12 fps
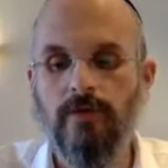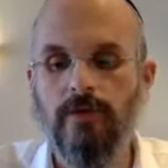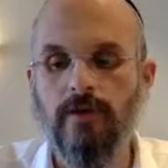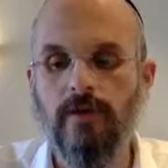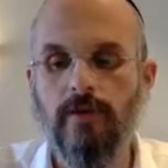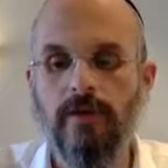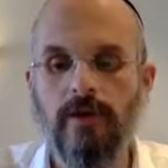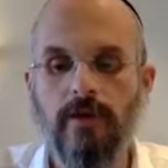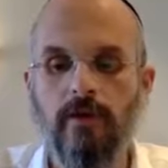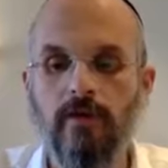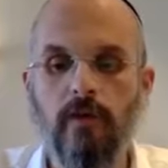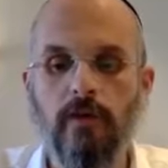three,
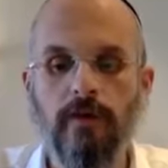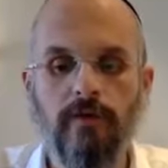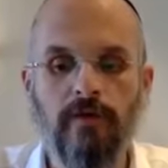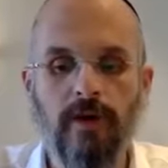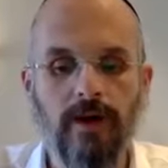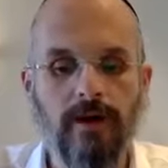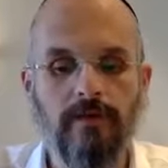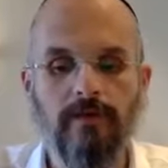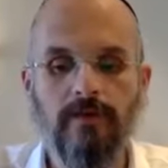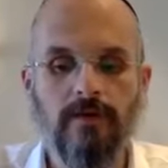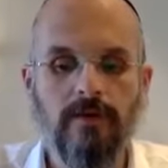four, and five